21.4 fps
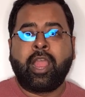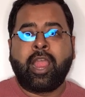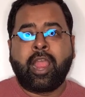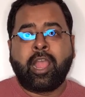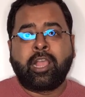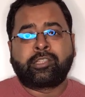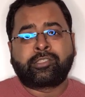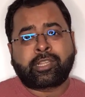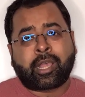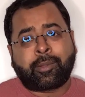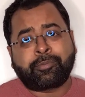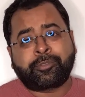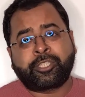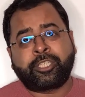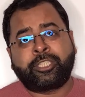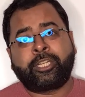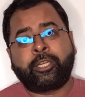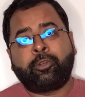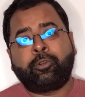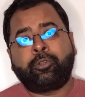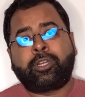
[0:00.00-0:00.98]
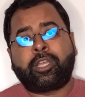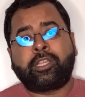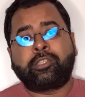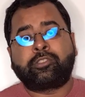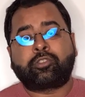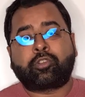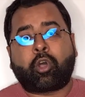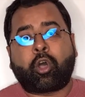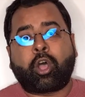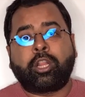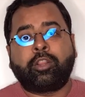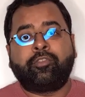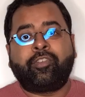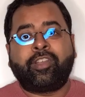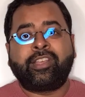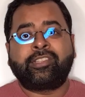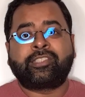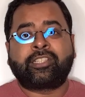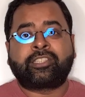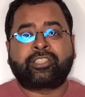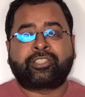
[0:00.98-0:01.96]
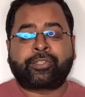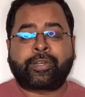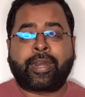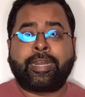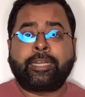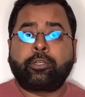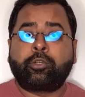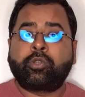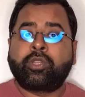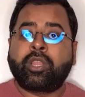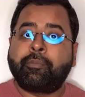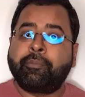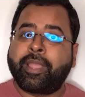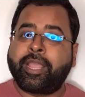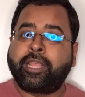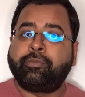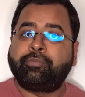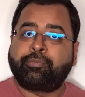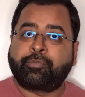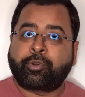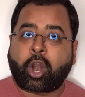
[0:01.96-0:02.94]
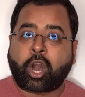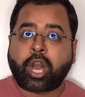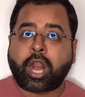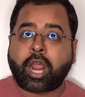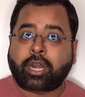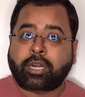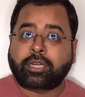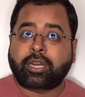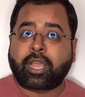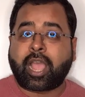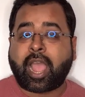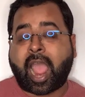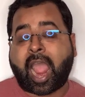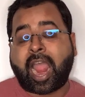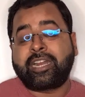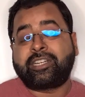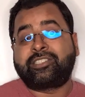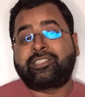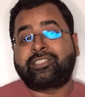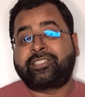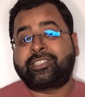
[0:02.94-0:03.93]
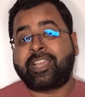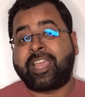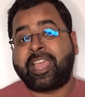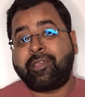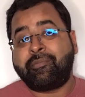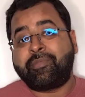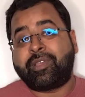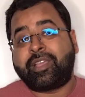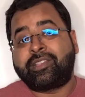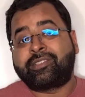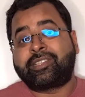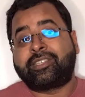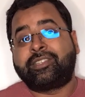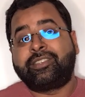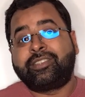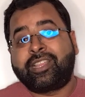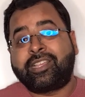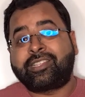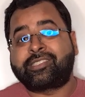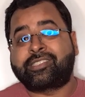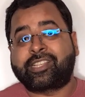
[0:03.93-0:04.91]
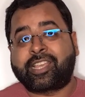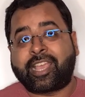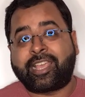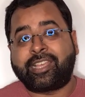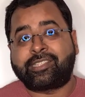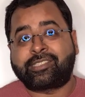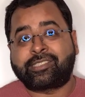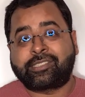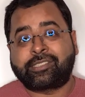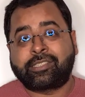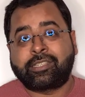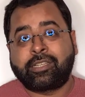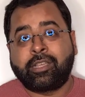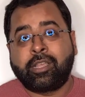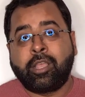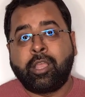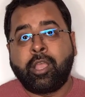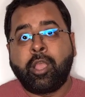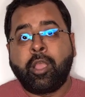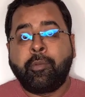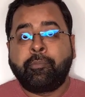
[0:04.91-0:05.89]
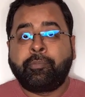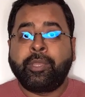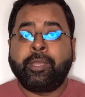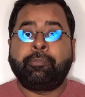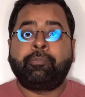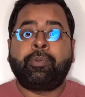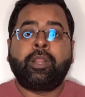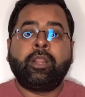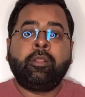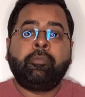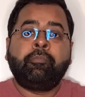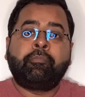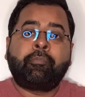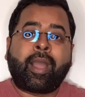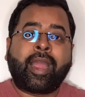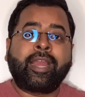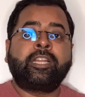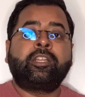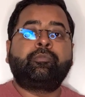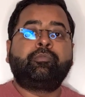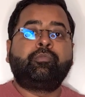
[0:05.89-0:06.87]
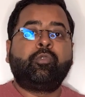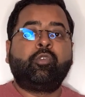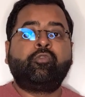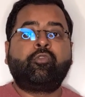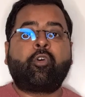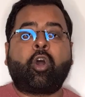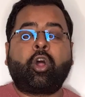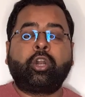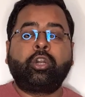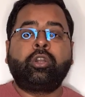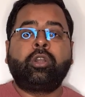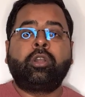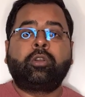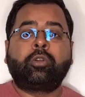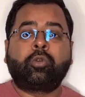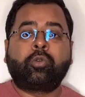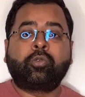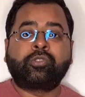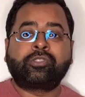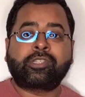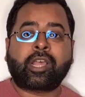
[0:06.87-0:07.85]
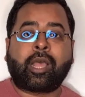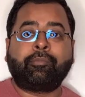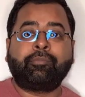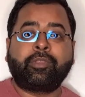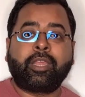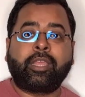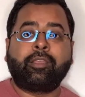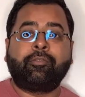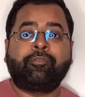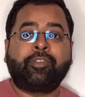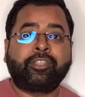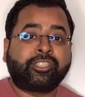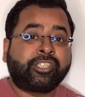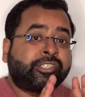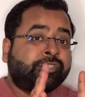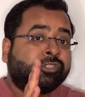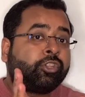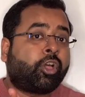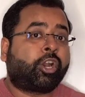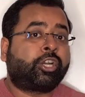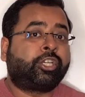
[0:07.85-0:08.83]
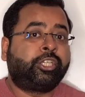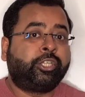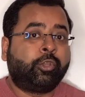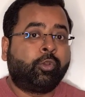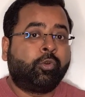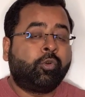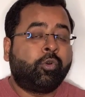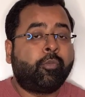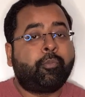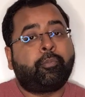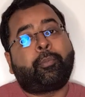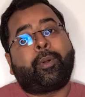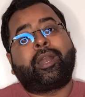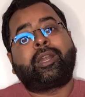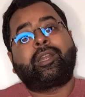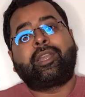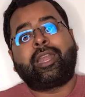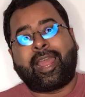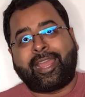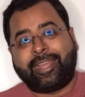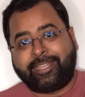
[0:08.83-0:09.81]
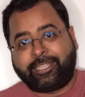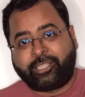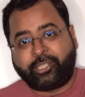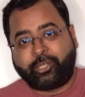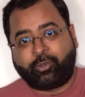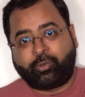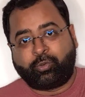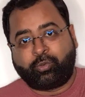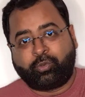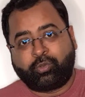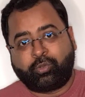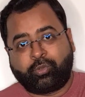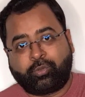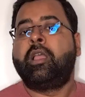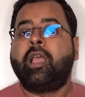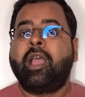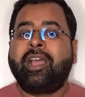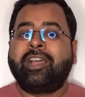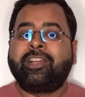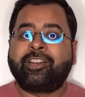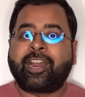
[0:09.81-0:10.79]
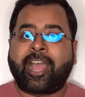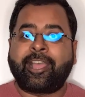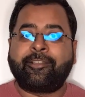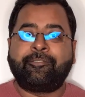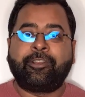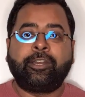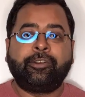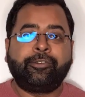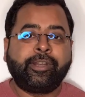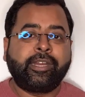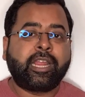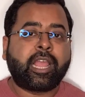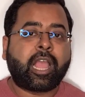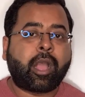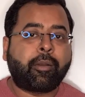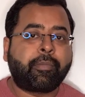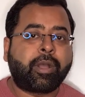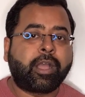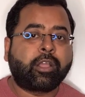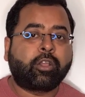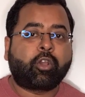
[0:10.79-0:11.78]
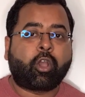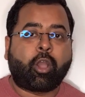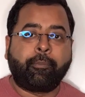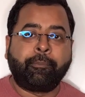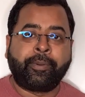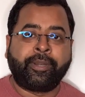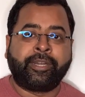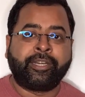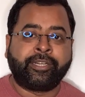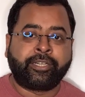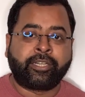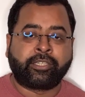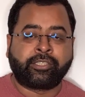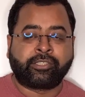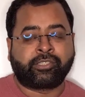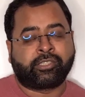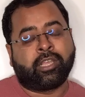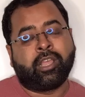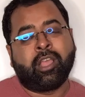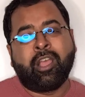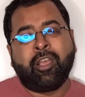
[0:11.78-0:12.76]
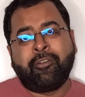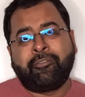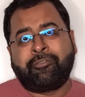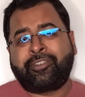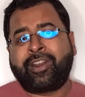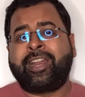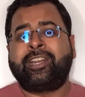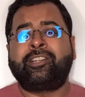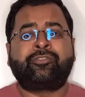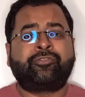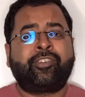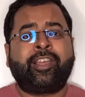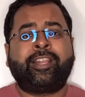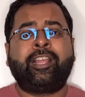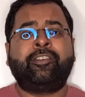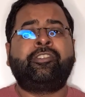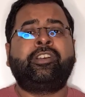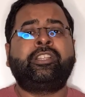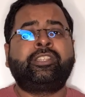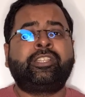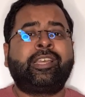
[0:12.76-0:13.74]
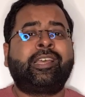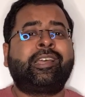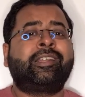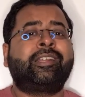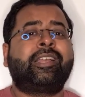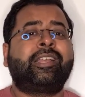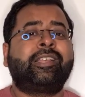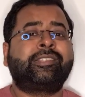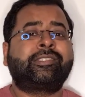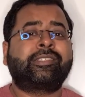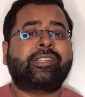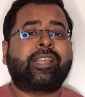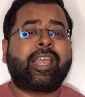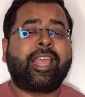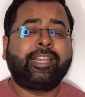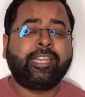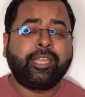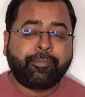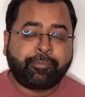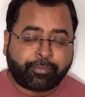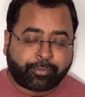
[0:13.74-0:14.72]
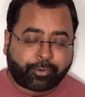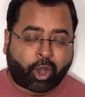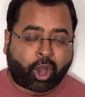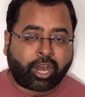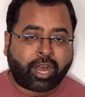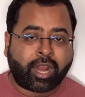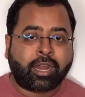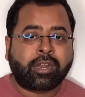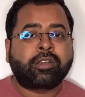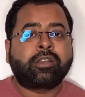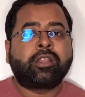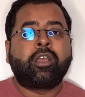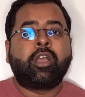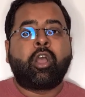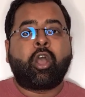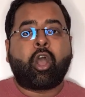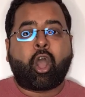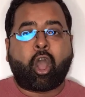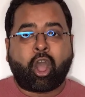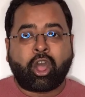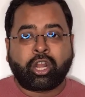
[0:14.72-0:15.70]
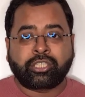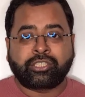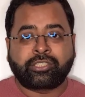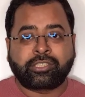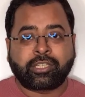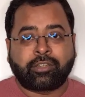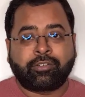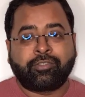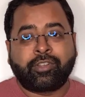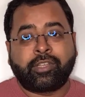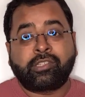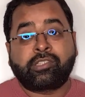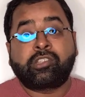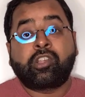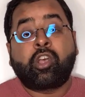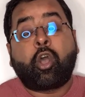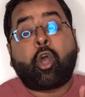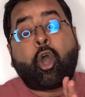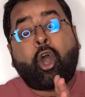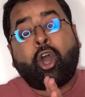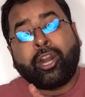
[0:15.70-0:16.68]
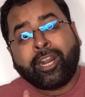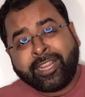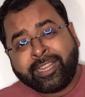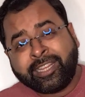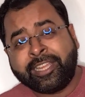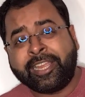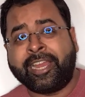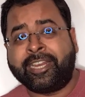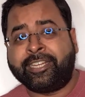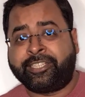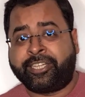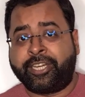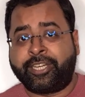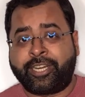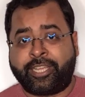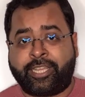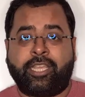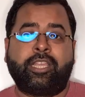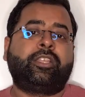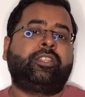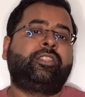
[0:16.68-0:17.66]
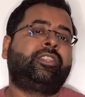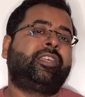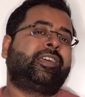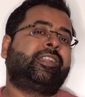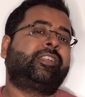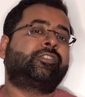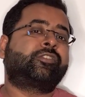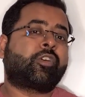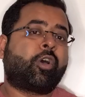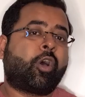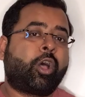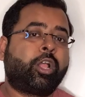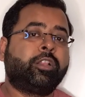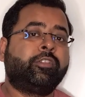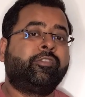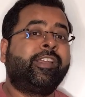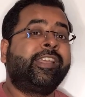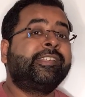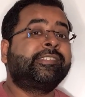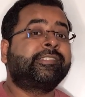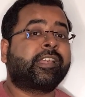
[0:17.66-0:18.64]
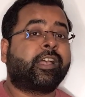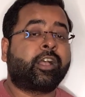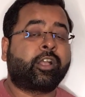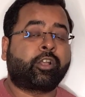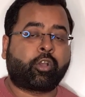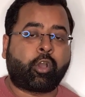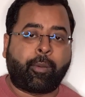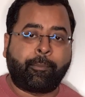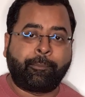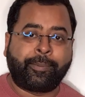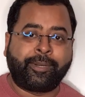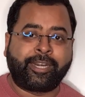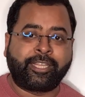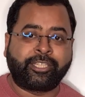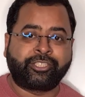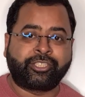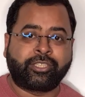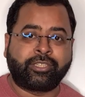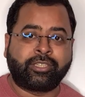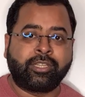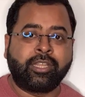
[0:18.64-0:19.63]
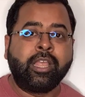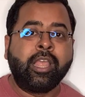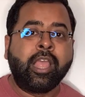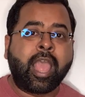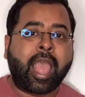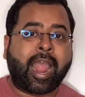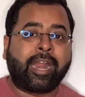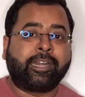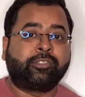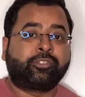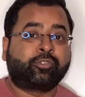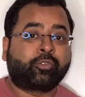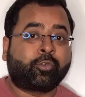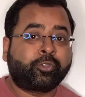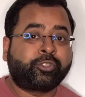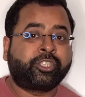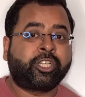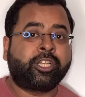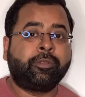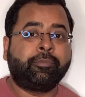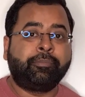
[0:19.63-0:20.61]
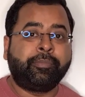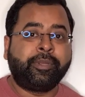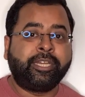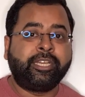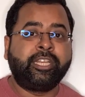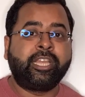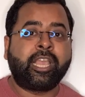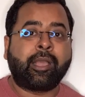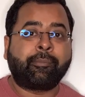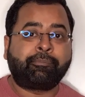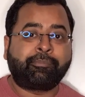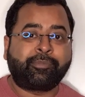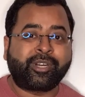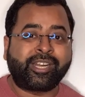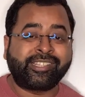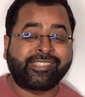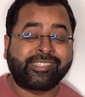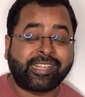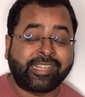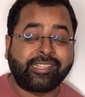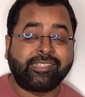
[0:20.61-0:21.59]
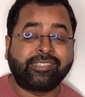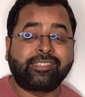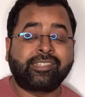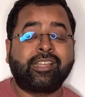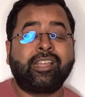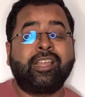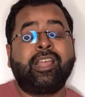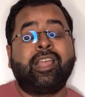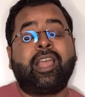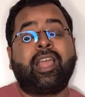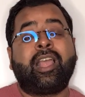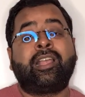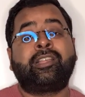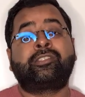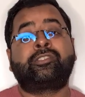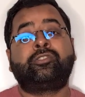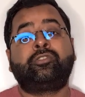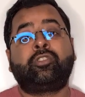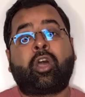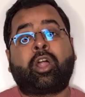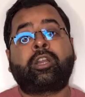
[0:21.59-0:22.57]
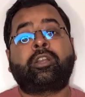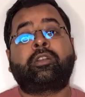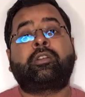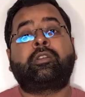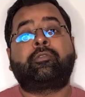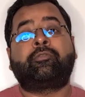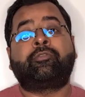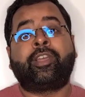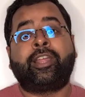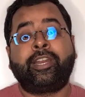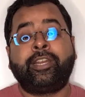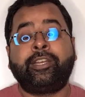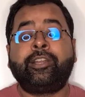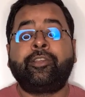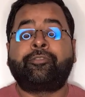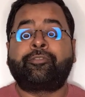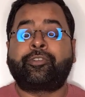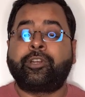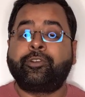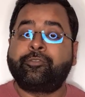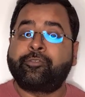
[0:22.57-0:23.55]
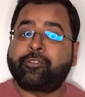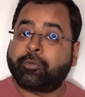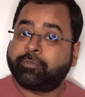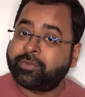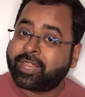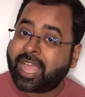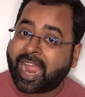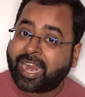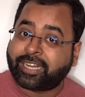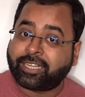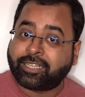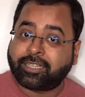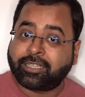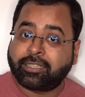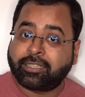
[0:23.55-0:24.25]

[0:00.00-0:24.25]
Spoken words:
Substitute is always a threat to the main product and same is in this case. People might move on to something which is not you but like you. Rivalry among competitors. Friends, whenever there is any product or service or any entity, there is always a competition and social media presence is not very different from that.